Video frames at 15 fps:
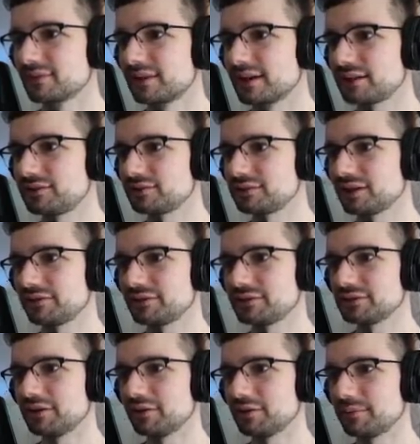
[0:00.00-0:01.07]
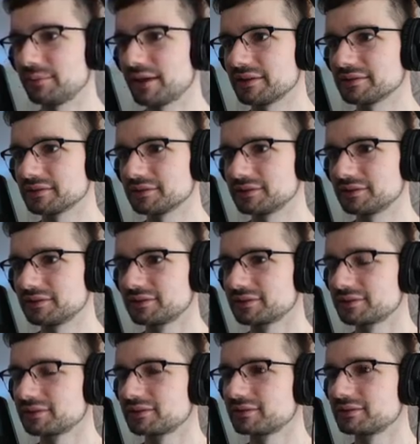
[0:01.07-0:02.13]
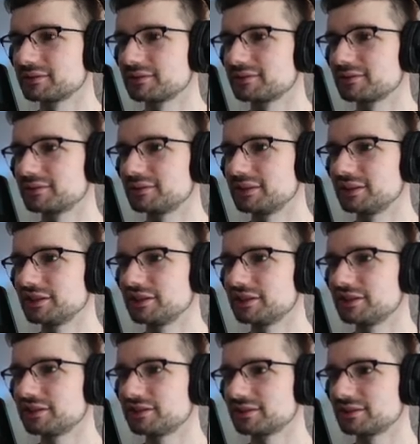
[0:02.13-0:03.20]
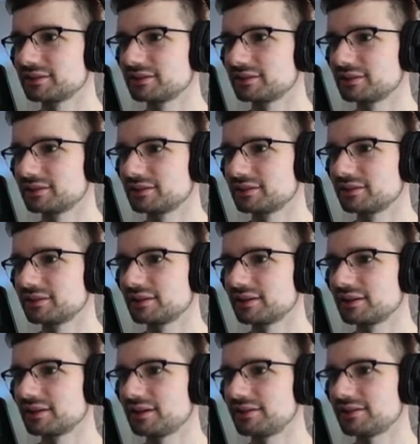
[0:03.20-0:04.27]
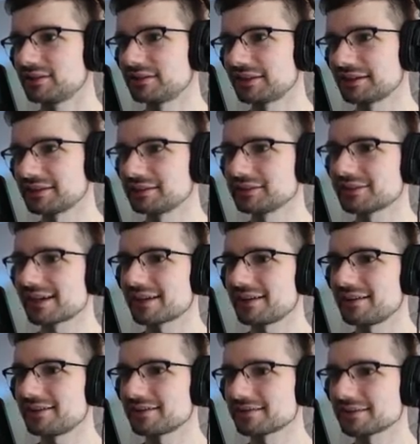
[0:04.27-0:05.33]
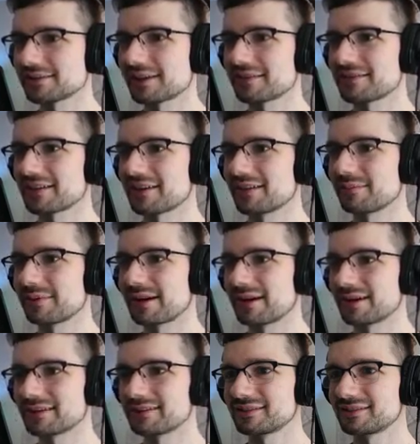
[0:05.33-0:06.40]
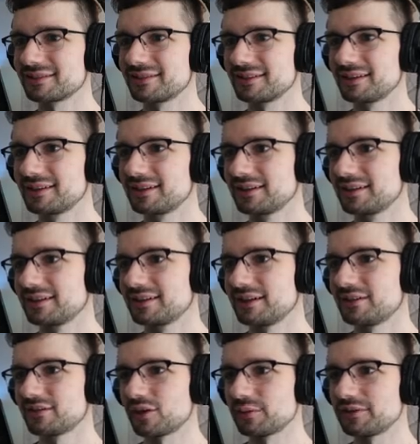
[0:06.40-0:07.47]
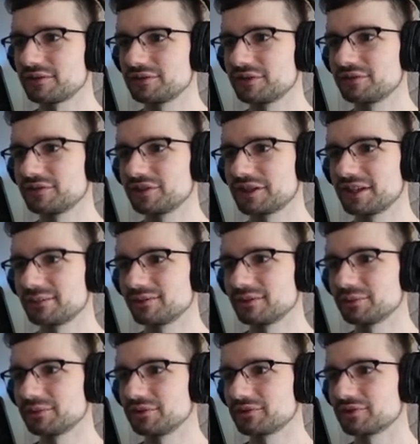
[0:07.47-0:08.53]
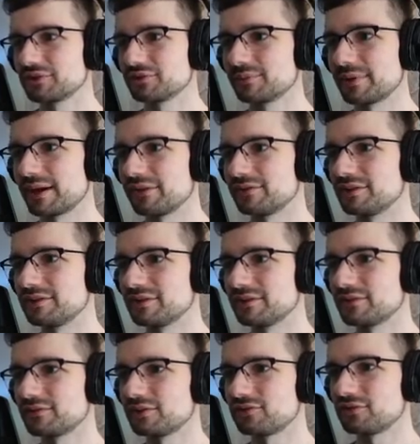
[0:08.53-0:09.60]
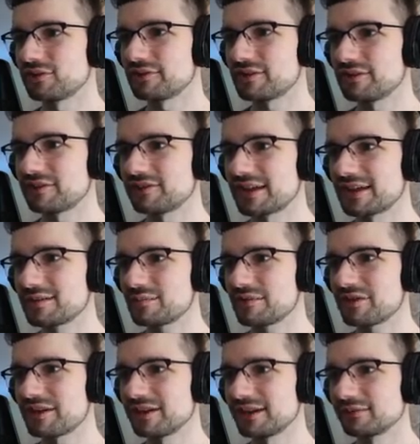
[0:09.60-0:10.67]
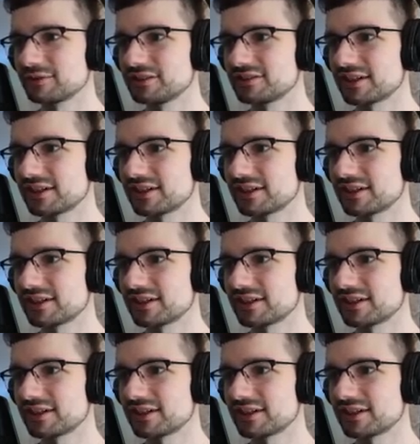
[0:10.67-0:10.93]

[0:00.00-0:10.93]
I do love a good little puzzle, you know, because it's like a little out, it's a little outside of the box. It's always good for games to push those boundaries, because if it's just the same thing every